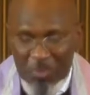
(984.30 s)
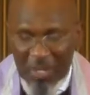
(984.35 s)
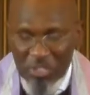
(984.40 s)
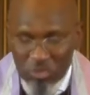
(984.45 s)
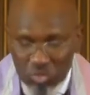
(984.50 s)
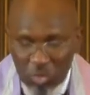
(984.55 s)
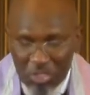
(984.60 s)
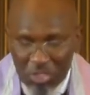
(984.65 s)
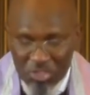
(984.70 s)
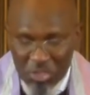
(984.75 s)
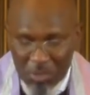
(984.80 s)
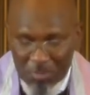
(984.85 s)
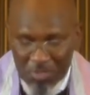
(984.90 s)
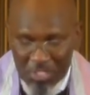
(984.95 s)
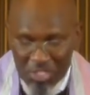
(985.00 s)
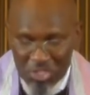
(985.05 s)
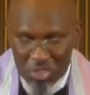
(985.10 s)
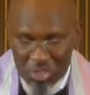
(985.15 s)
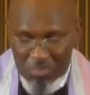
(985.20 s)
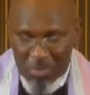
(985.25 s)
space,
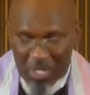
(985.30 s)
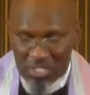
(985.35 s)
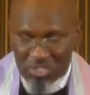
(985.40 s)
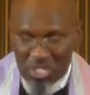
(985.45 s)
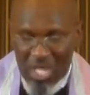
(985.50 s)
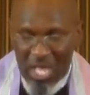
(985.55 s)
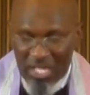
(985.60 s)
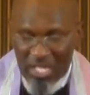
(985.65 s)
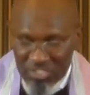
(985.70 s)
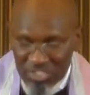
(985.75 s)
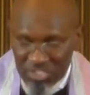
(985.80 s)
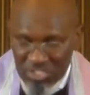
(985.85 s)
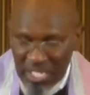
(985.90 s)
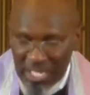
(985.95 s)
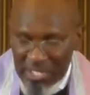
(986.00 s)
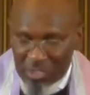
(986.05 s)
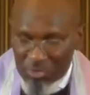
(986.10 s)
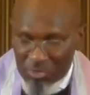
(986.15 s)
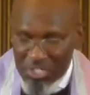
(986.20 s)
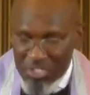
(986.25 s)
worshiping space,
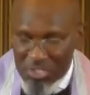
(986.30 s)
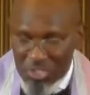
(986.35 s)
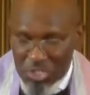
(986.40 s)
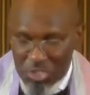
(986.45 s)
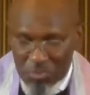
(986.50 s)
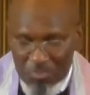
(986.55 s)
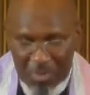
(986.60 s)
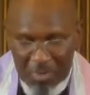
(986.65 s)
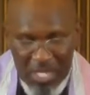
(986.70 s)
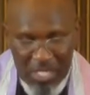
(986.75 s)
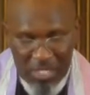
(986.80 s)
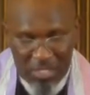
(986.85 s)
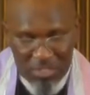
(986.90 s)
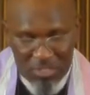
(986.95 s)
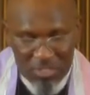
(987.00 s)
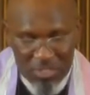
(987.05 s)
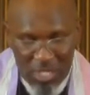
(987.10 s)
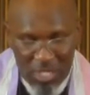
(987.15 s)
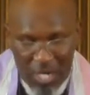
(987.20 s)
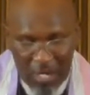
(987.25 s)
sacred
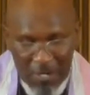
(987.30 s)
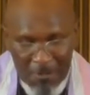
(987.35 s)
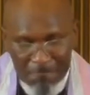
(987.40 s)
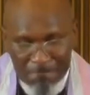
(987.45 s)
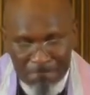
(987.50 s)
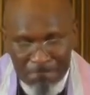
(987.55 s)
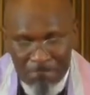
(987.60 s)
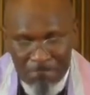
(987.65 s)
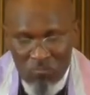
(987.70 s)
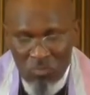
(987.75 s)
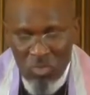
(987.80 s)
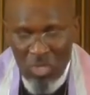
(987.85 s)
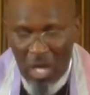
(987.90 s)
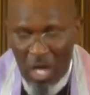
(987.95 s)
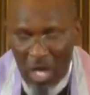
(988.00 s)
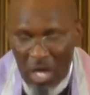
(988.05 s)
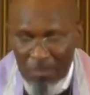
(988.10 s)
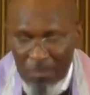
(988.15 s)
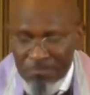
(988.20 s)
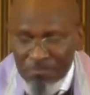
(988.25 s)
space. Um,
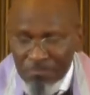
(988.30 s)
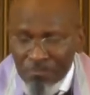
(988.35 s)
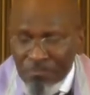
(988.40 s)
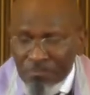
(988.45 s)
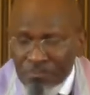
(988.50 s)
um,